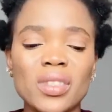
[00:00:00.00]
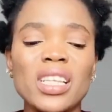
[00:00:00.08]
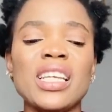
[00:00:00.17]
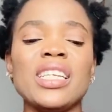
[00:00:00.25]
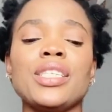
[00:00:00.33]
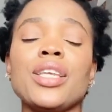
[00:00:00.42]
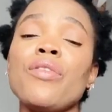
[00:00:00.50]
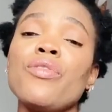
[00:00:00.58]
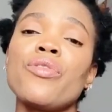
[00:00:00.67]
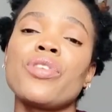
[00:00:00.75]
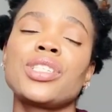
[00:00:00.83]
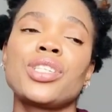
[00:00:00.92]
it's
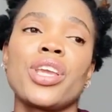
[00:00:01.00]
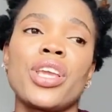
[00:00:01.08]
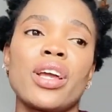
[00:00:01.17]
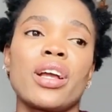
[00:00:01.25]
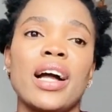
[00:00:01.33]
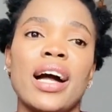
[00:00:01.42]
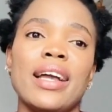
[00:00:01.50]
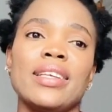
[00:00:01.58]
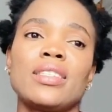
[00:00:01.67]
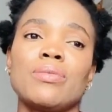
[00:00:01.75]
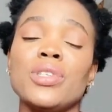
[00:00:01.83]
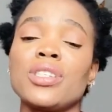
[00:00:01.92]
even written here,
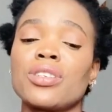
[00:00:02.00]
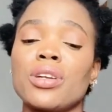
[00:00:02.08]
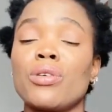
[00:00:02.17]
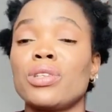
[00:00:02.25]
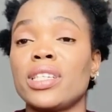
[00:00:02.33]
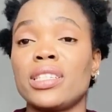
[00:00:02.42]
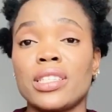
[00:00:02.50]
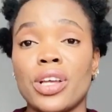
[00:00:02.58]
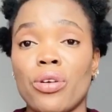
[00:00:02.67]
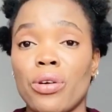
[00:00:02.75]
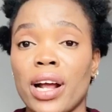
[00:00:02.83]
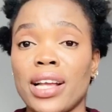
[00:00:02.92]
guys, this cream contains
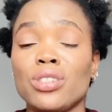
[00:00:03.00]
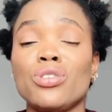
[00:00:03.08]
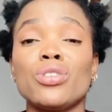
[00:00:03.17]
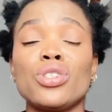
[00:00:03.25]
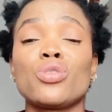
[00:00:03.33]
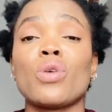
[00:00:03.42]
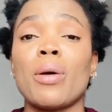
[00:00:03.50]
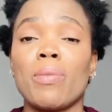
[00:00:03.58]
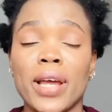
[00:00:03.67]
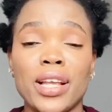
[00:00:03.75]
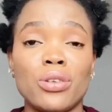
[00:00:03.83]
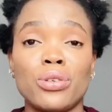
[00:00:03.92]
steroid, guys. You don't need to
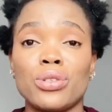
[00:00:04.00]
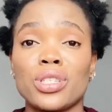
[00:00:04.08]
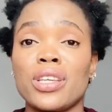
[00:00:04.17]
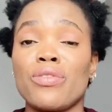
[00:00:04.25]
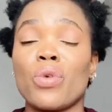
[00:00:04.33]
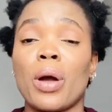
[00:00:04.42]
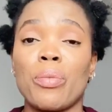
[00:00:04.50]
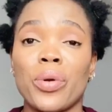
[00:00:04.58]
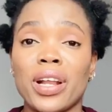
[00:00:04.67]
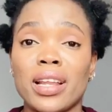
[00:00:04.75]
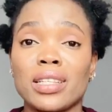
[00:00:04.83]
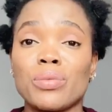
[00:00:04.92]
apply it on your skin if you are
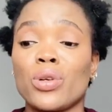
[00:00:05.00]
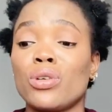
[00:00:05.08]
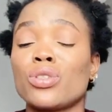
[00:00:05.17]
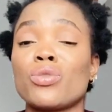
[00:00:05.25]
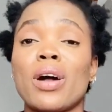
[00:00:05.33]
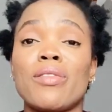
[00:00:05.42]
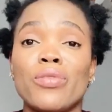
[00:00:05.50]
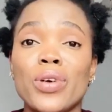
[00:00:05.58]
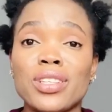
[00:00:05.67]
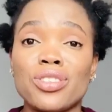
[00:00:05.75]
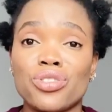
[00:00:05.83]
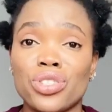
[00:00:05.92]
pregnant, because to
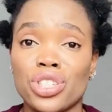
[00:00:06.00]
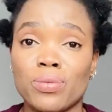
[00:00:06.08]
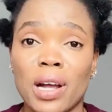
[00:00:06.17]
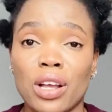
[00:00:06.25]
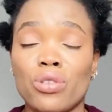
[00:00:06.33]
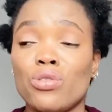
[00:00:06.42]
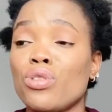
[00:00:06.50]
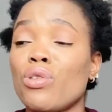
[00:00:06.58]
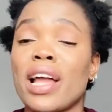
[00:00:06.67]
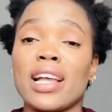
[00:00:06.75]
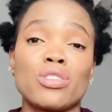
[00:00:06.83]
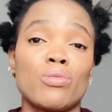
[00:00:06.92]
avoid stretch mark, you know, you
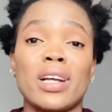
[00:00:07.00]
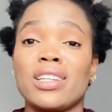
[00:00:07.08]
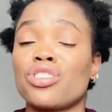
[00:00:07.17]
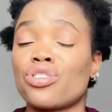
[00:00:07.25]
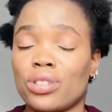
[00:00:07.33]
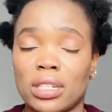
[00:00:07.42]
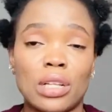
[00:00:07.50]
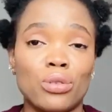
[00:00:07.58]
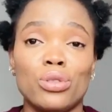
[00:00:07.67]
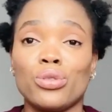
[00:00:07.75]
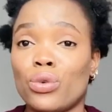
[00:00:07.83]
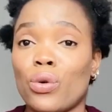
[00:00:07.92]
guys normally, I
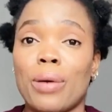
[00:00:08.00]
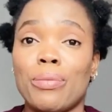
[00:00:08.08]
don't know,